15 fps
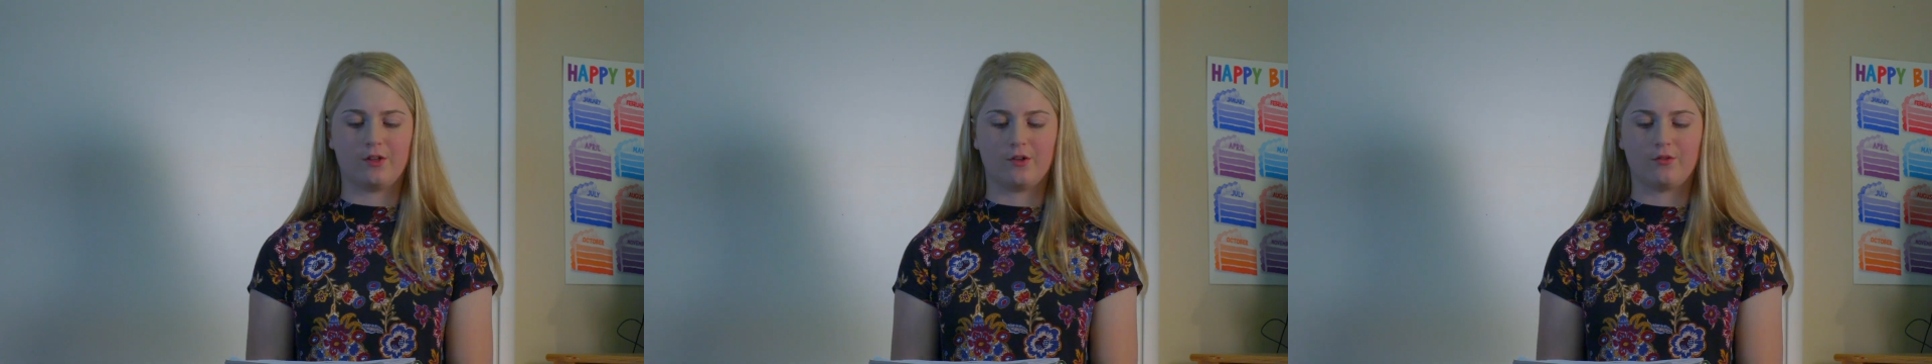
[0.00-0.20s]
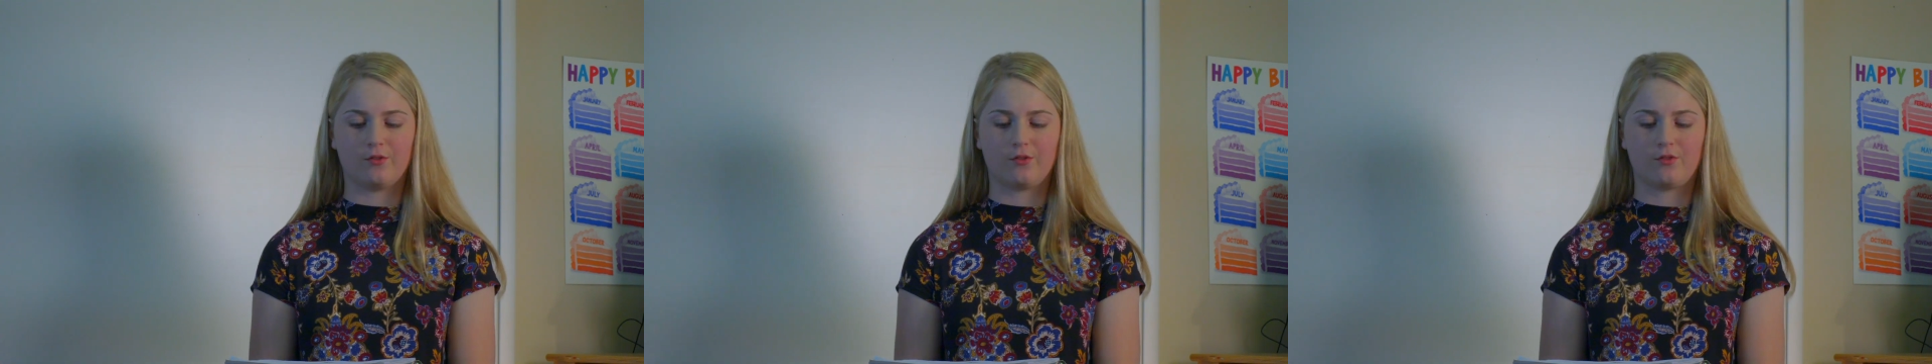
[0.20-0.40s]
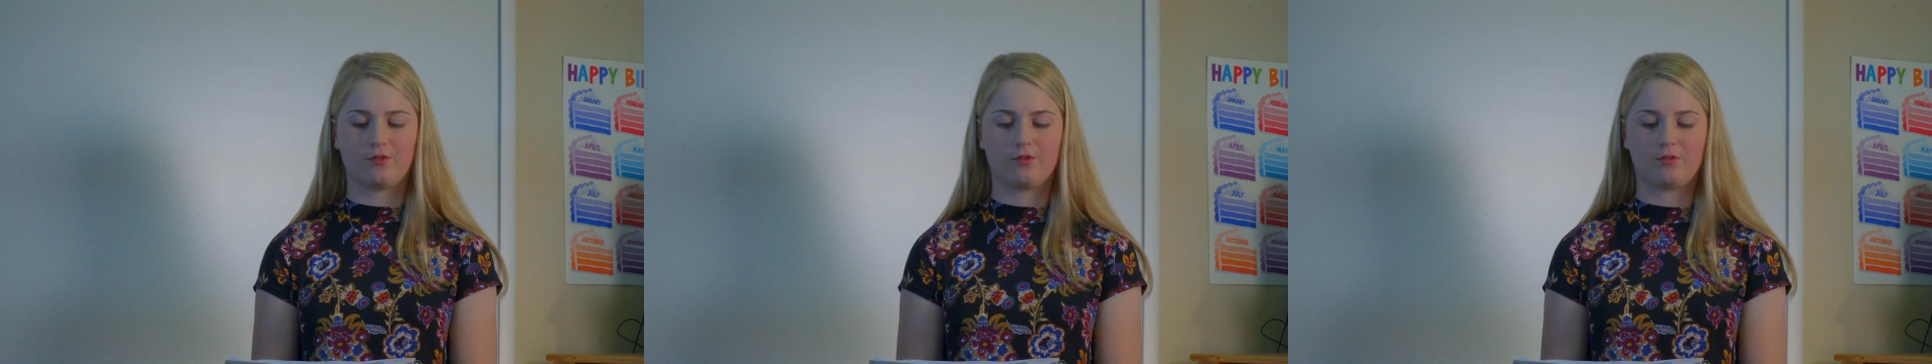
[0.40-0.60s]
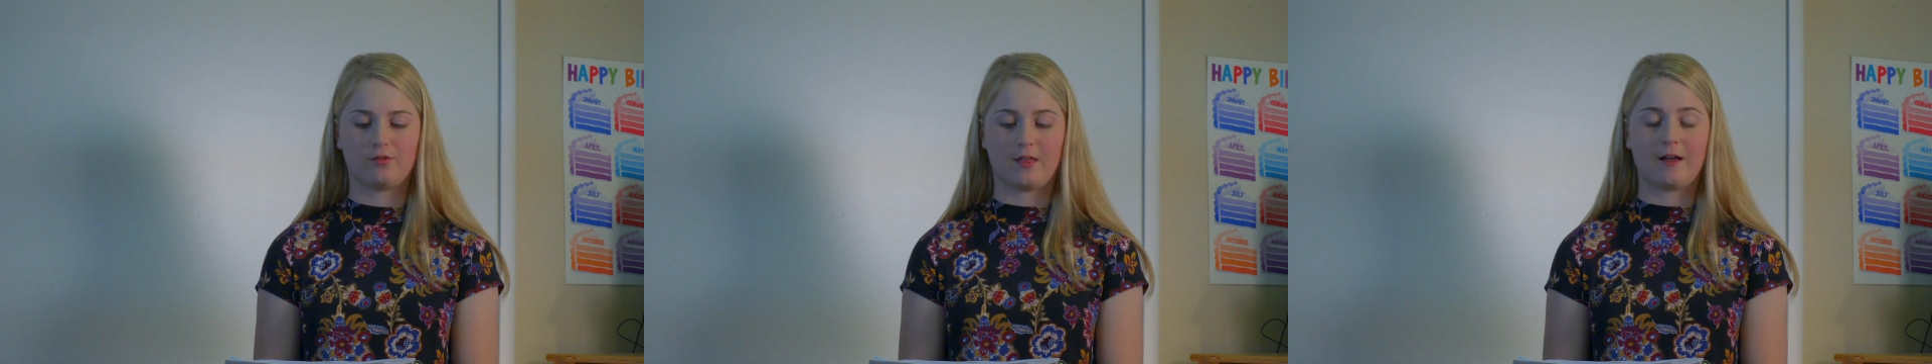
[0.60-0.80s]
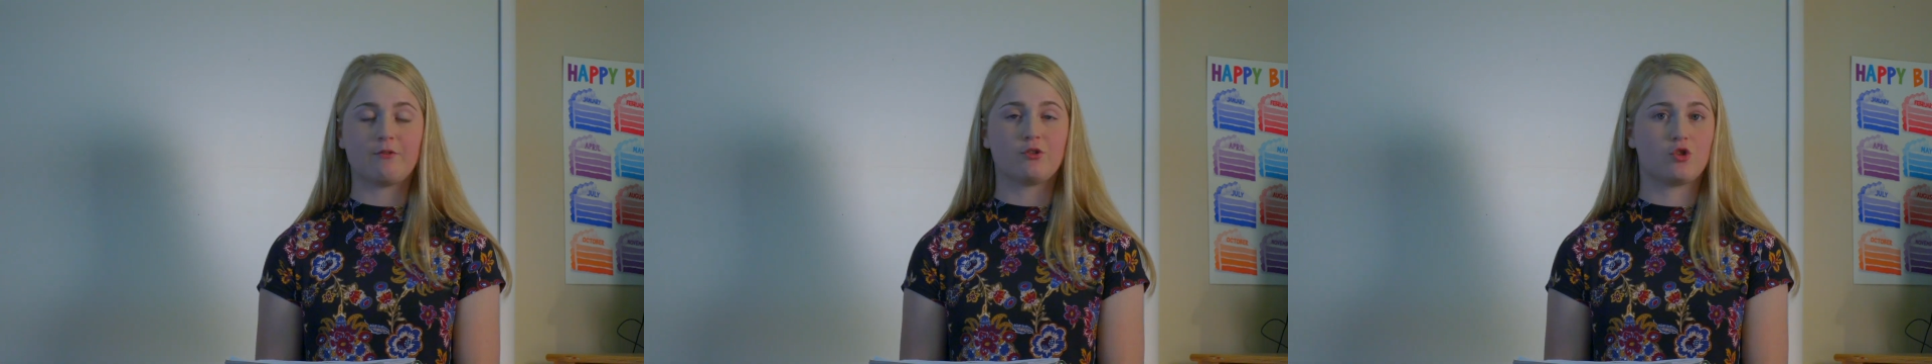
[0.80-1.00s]
those.
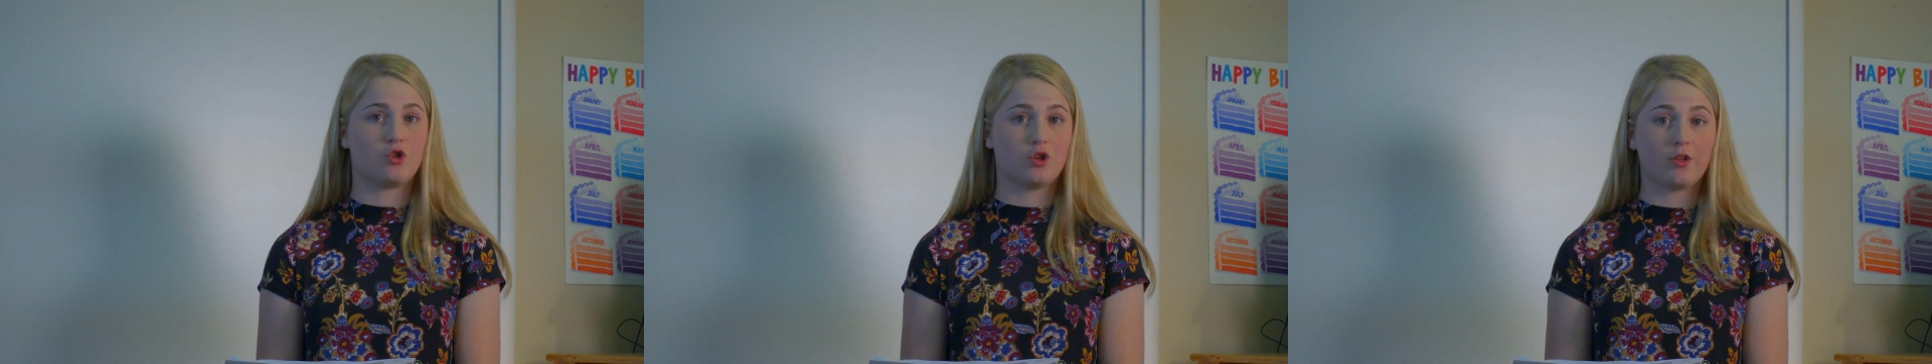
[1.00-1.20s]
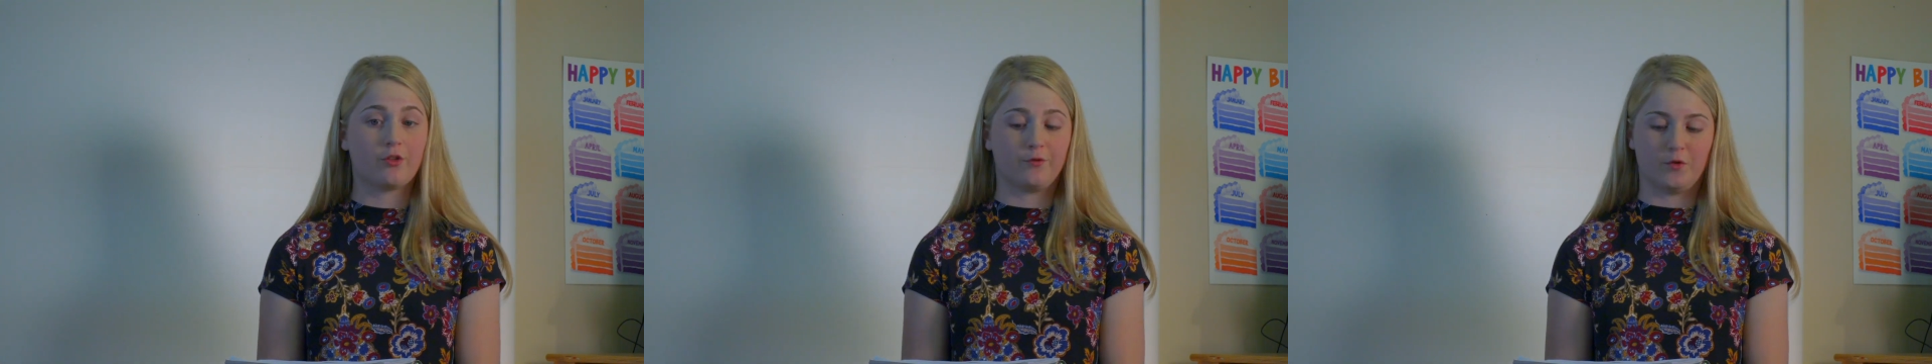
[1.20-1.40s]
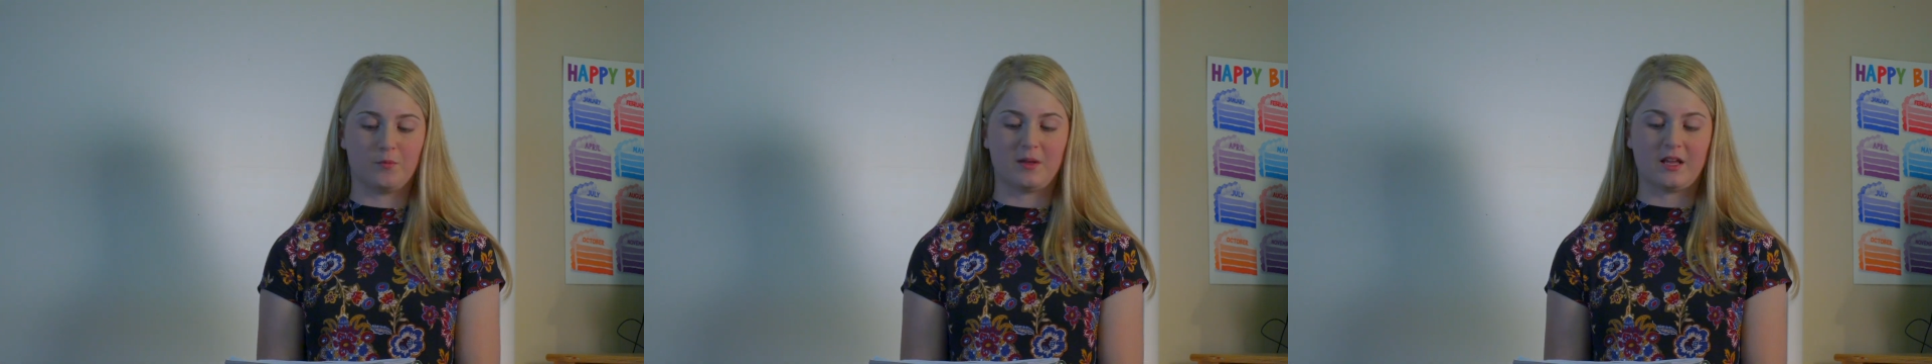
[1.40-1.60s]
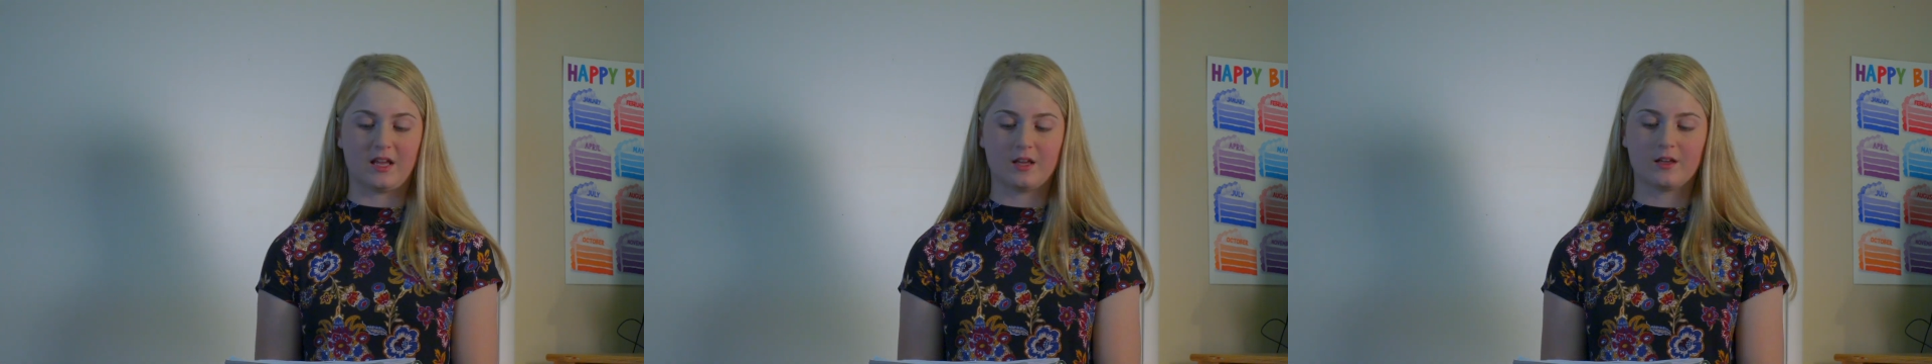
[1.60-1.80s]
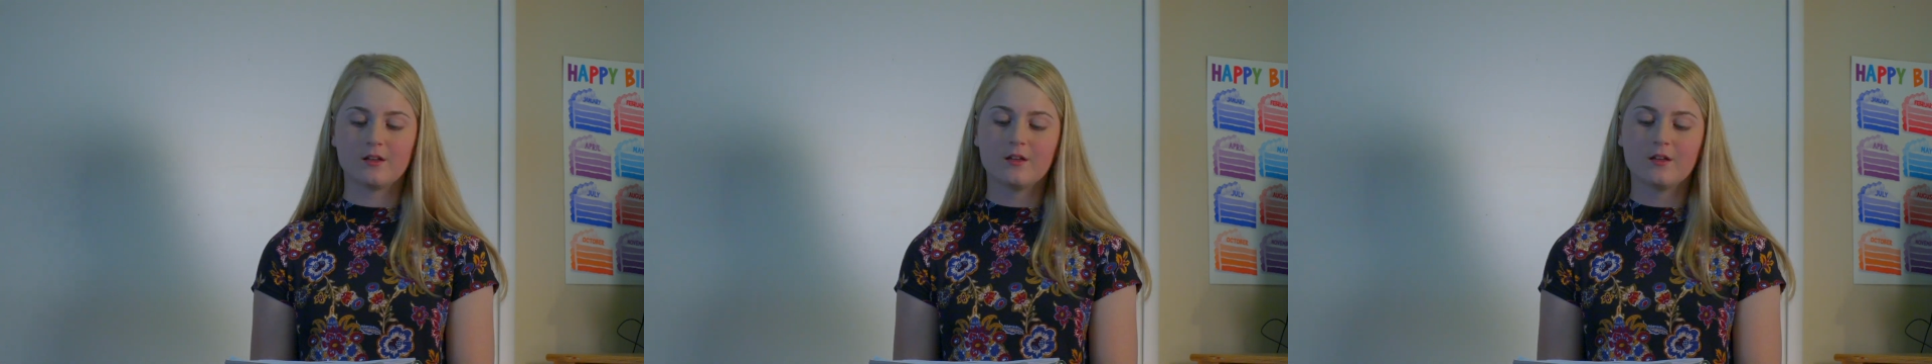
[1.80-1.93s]
That was just for me.